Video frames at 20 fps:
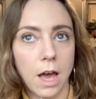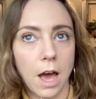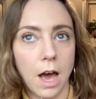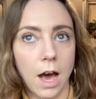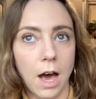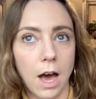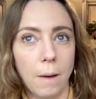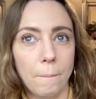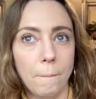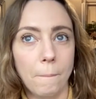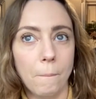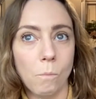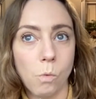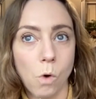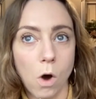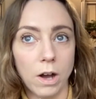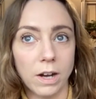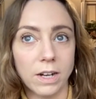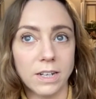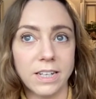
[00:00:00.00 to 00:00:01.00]

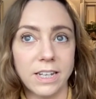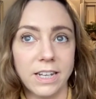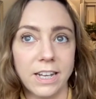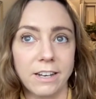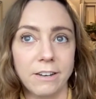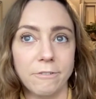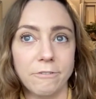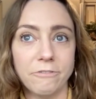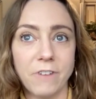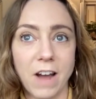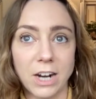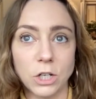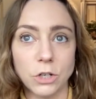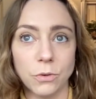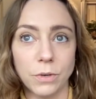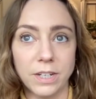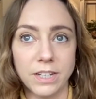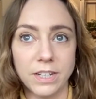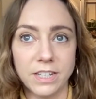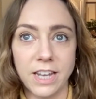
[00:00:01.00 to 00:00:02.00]
worked in
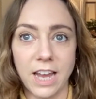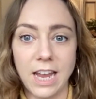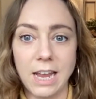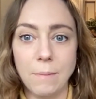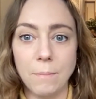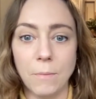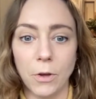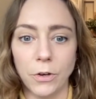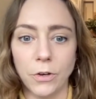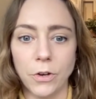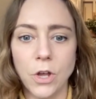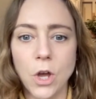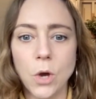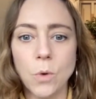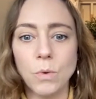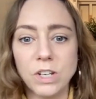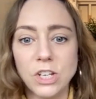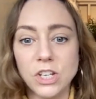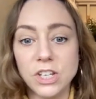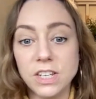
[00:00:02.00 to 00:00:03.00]
factual entertainment,
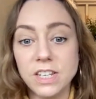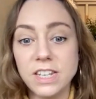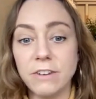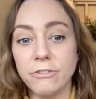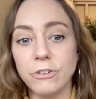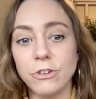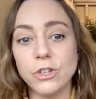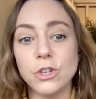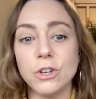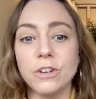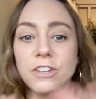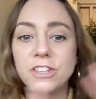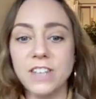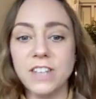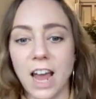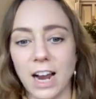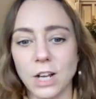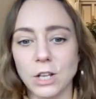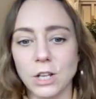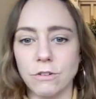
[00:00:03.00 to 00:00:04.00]
which is a different sort of
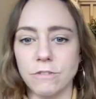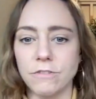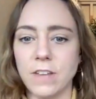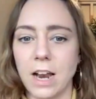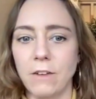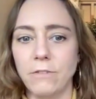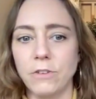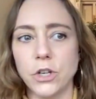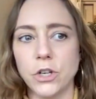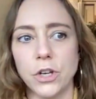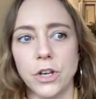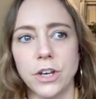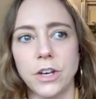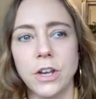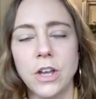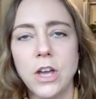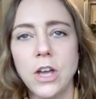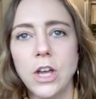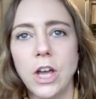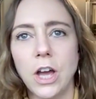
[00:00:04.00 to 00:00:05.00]
sector of television.